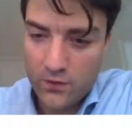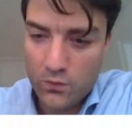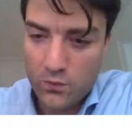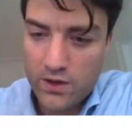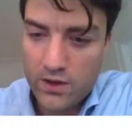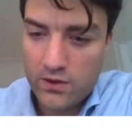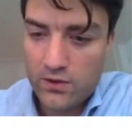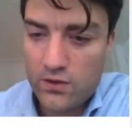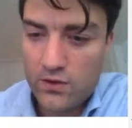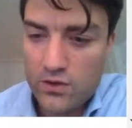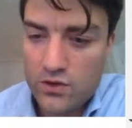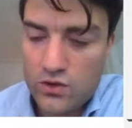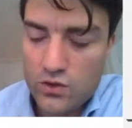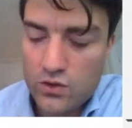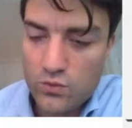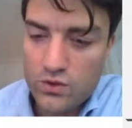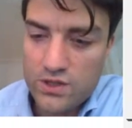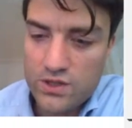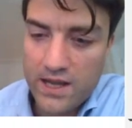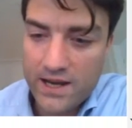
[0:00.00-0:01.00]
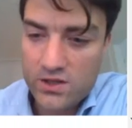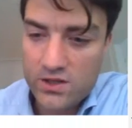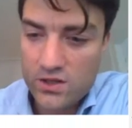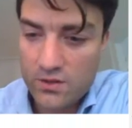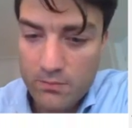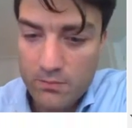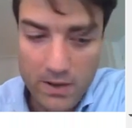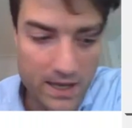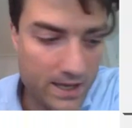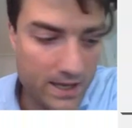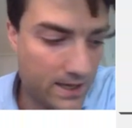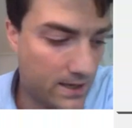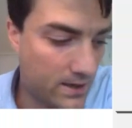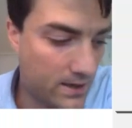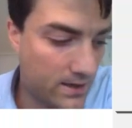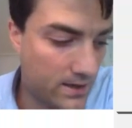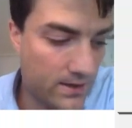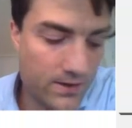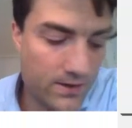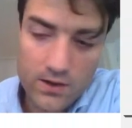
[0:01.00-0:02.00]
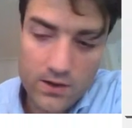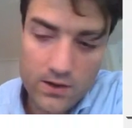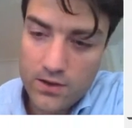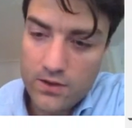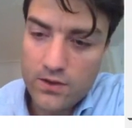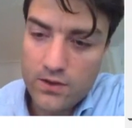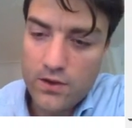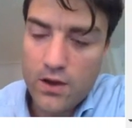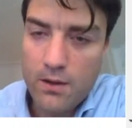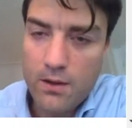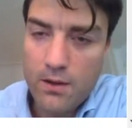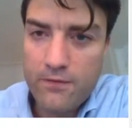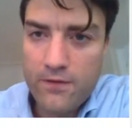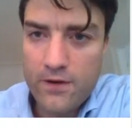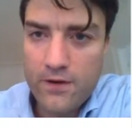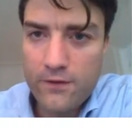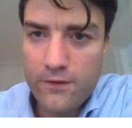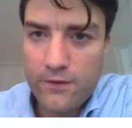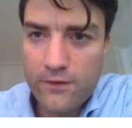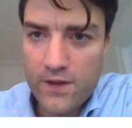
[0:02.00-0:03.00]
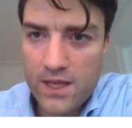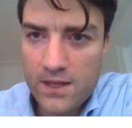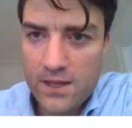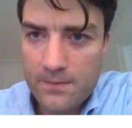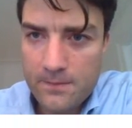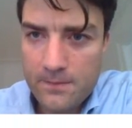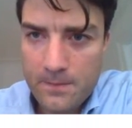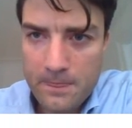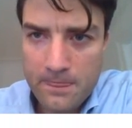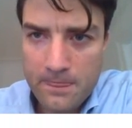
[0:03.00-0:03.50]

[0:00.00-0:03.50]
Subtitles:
whether the students actually pay the upfront fee,